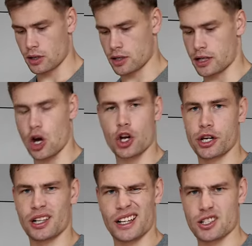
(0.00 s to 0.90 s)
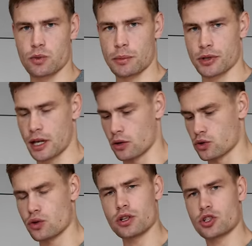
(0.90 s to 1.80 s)
like honey glazed sweet
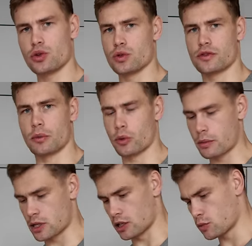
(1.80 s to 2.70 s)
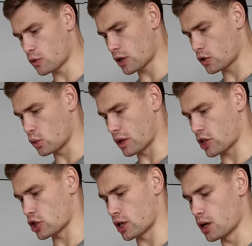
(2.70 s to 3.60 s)
potatoes. You can choose from the website. It's quite cool
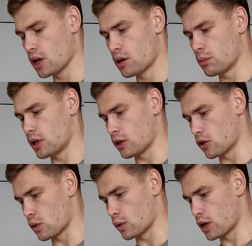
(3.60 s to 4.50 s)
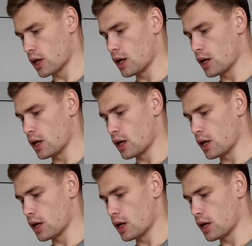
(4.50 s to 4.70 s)
actually, building your own.